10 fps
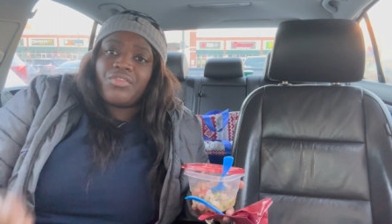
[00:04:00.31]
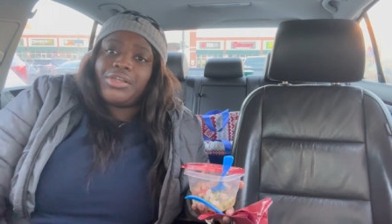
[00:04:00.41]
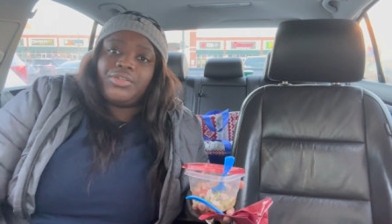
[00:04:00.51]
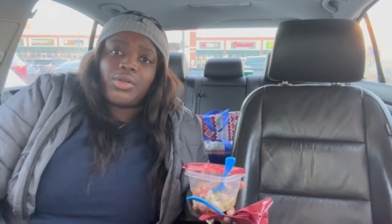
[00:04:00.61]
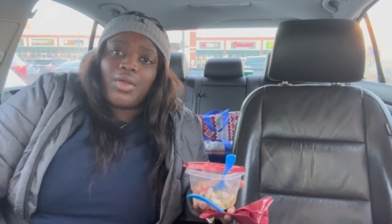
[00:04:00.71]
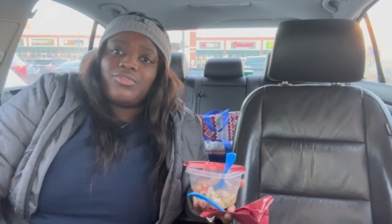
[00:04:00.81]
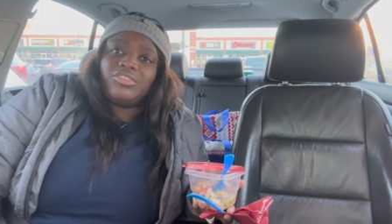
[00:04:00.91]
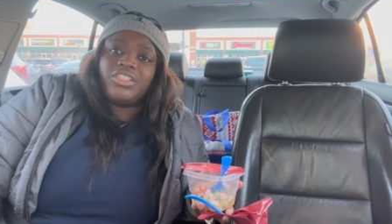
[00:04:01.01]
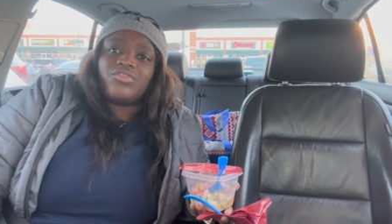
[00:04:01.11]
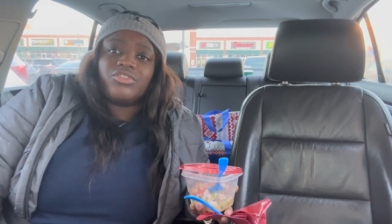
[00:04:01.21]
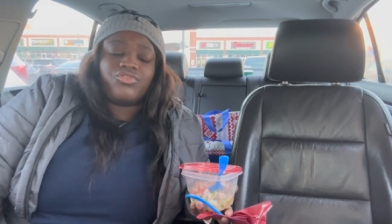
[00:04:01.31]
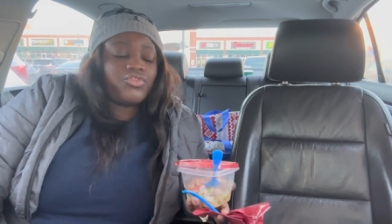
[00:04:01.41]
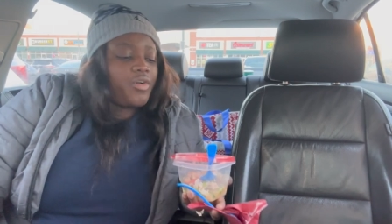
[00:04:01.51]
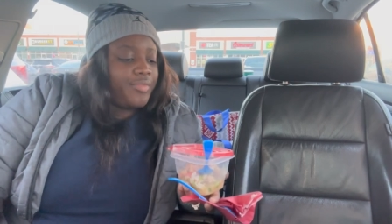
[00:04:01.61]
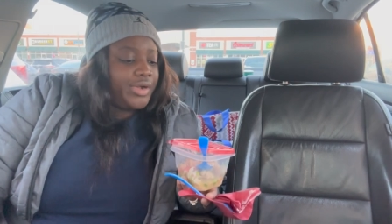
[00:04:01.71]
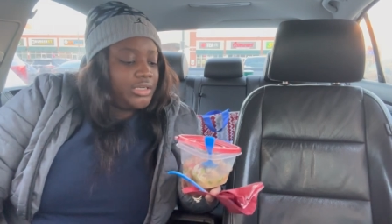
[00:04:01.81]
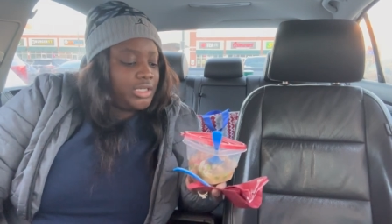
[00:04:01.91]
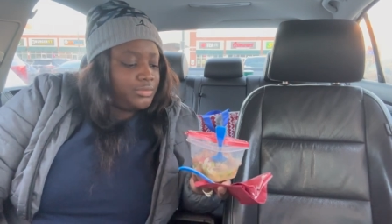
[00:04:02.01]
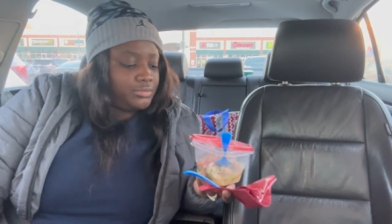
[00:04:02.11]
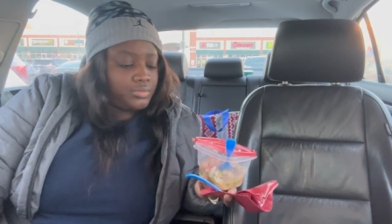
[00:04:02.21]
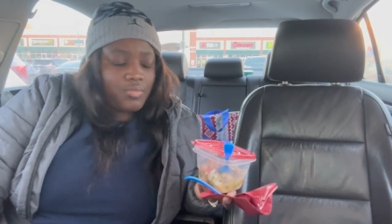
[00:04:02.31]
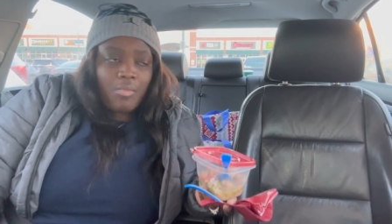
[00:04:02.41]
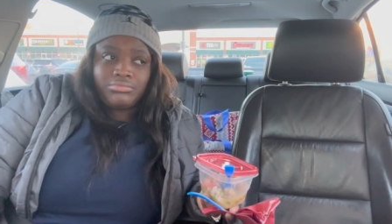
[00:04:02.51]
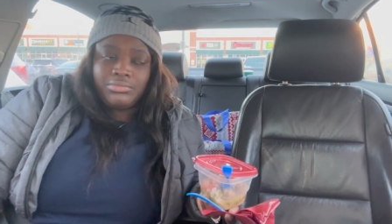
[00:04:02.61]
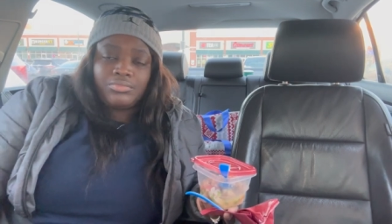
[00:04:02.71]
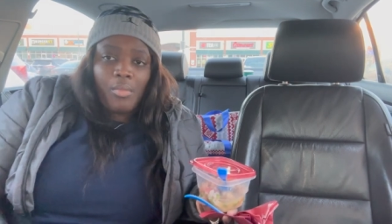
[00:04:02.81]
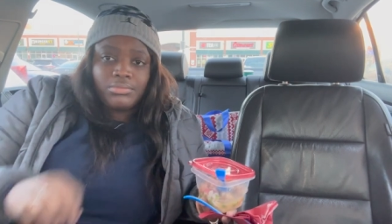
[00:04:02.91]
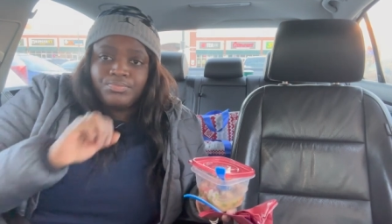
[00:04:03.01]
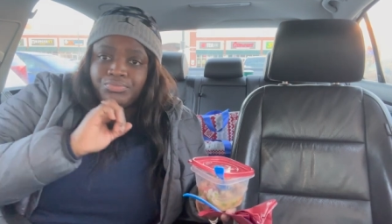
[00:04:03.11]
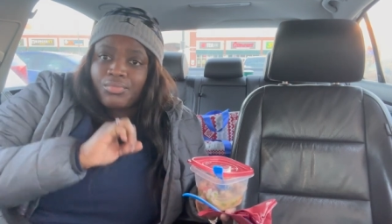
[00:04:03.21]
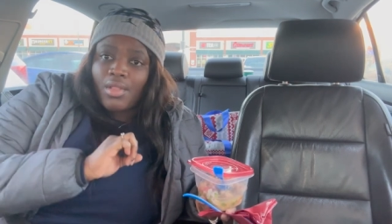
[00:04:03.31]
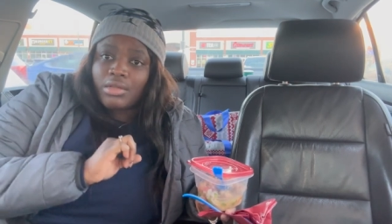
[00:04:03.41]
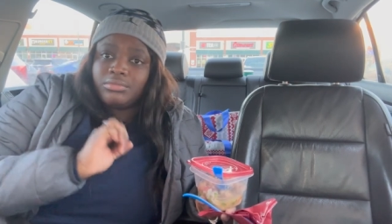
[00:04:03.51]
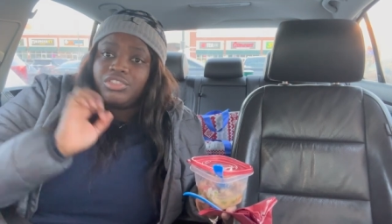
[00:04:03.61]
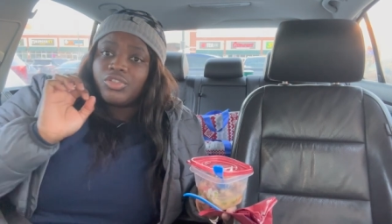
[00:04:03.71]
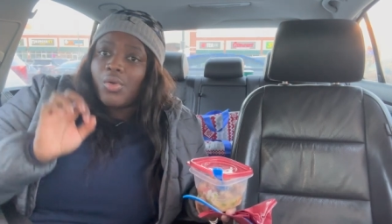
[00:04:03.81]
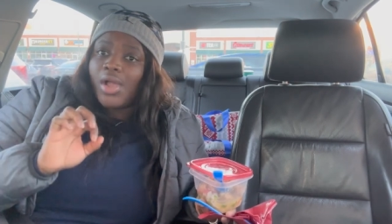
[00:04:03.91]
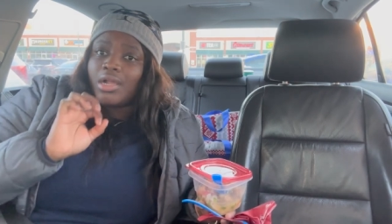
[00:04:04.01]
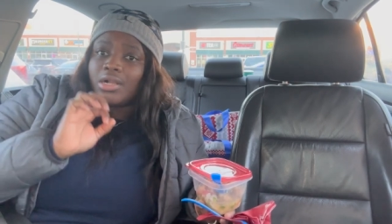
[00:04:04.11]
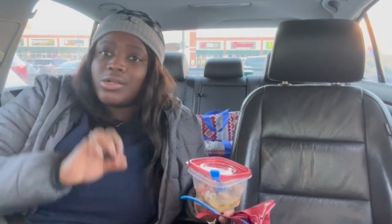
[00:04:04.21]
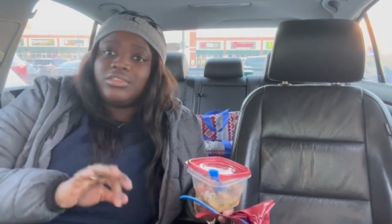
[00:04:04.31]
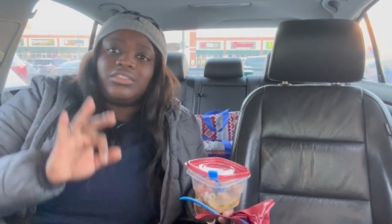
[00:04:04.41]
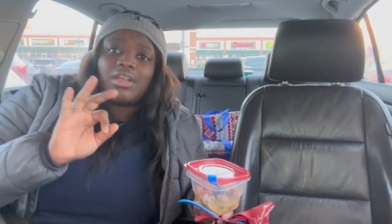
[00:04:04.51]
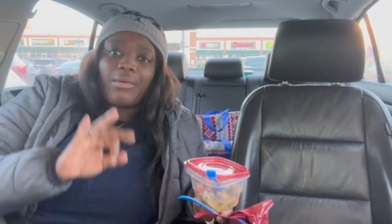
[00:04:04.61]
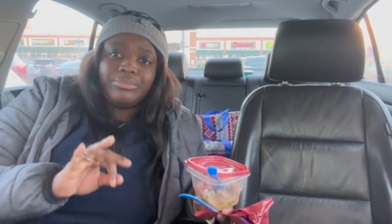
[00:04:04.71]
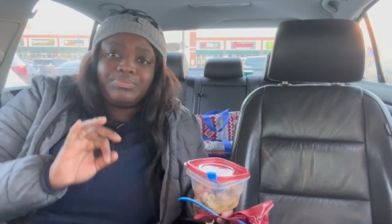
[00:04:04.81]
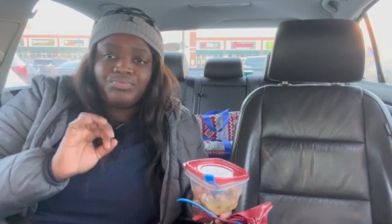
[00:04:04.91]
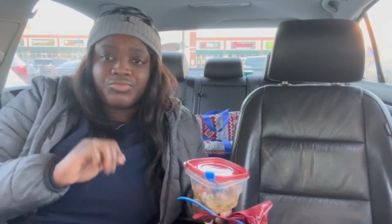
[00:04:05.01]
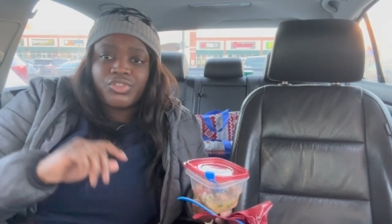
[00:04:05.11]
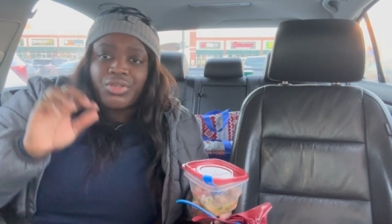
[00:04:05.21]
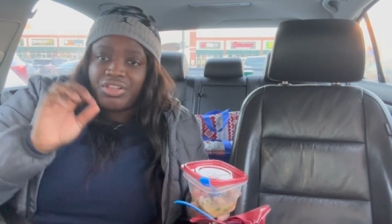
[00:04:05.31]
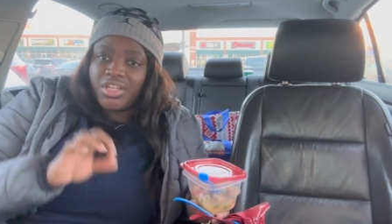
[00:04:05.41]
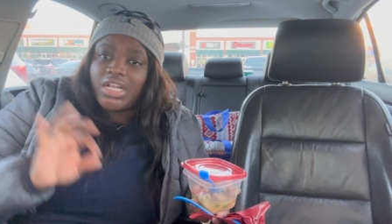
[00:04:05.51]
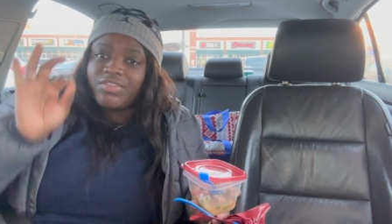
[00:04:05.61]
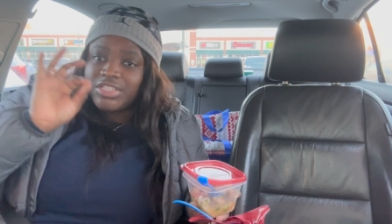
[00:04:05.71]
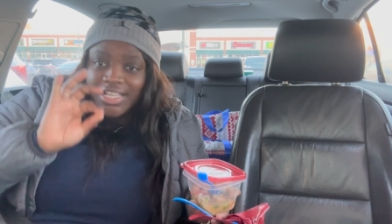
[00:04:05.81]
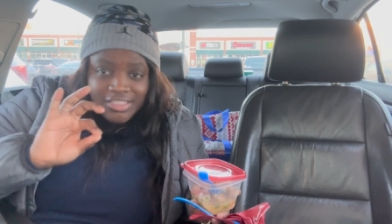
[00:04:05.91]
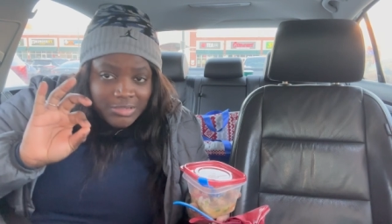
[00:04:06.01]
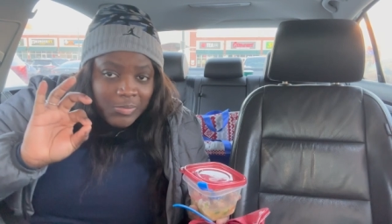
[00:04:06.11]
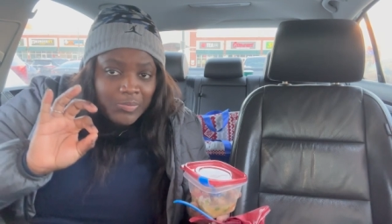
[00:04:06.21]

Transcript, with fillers: already I don't have no self-control, but um, I'm just go ahead and close this up so you can have a taste.